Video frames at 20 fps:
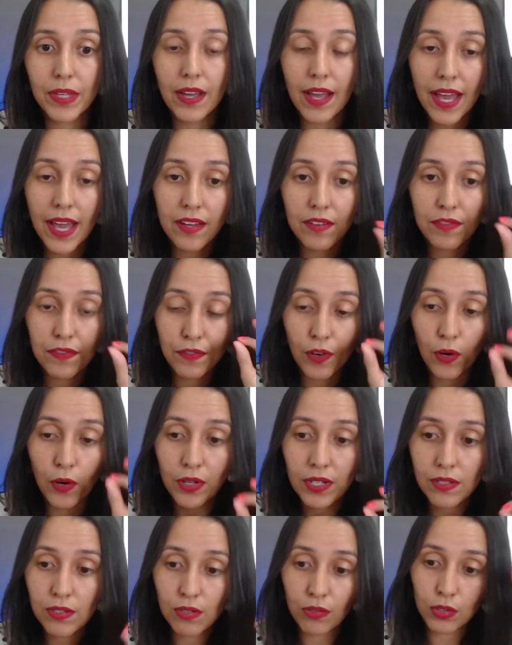And
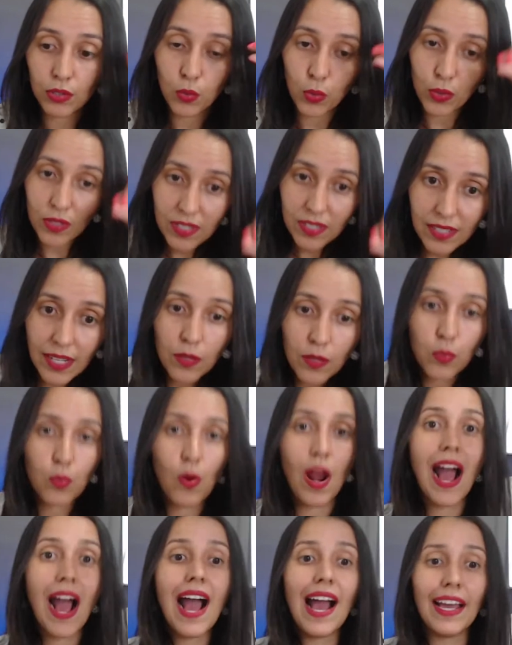focus on the words that
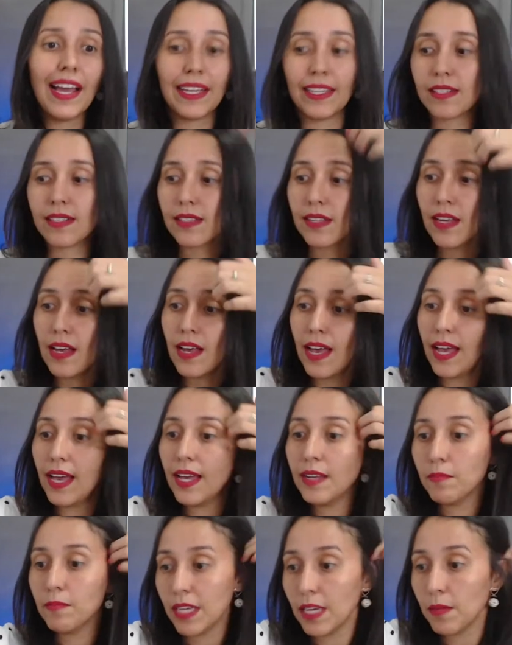rise.
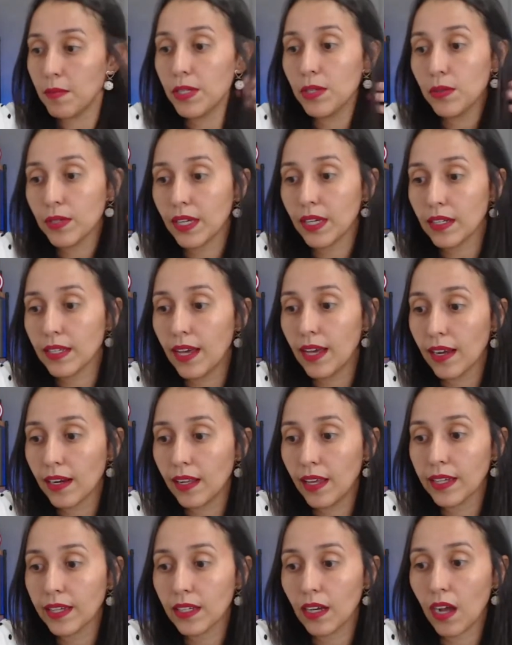And maybe you can get
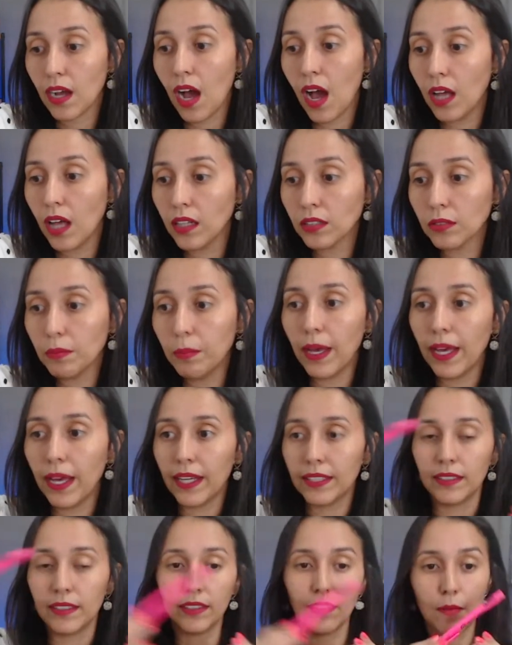like a color
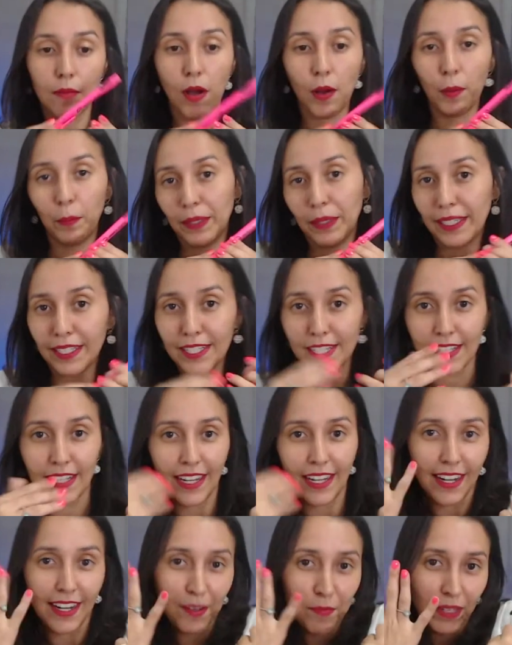pen. You know, I'm all pink
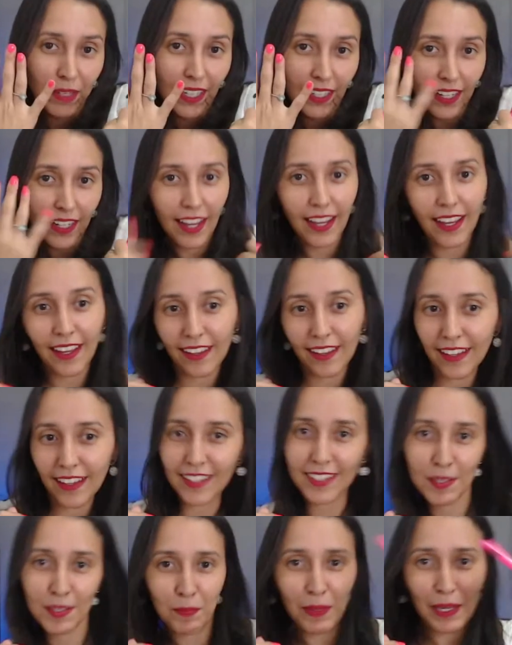today. Pink
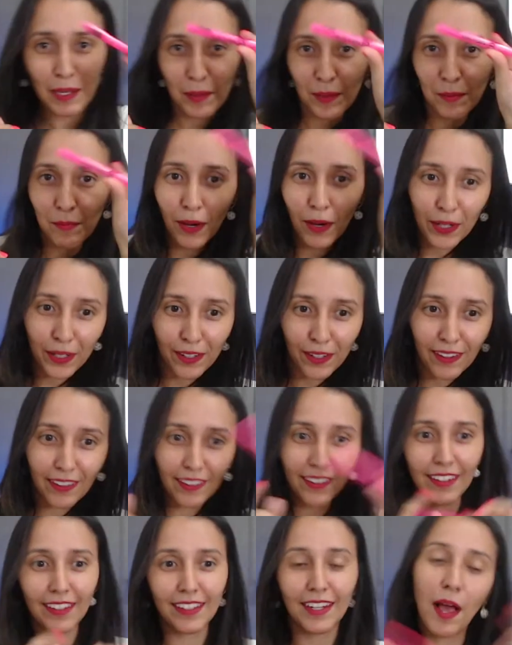nails, pink
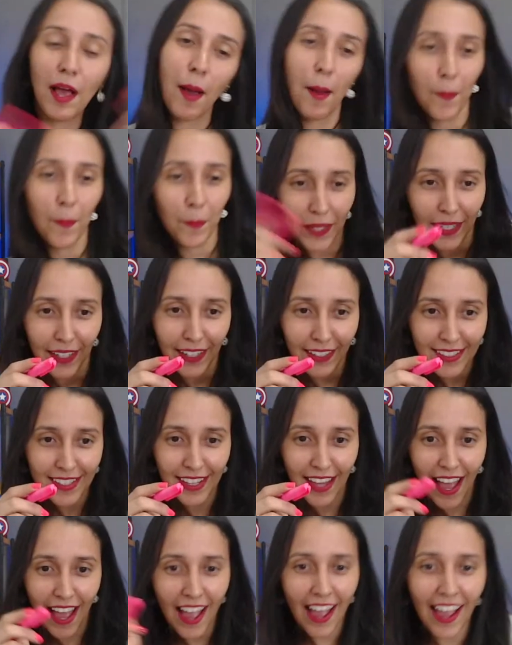marker, pink
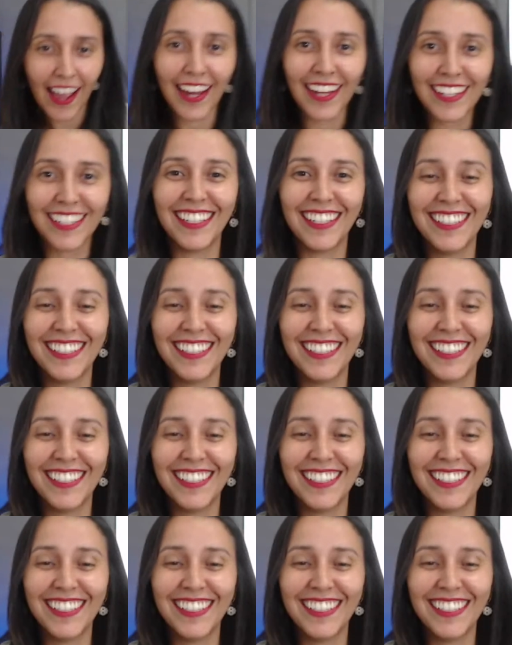slide.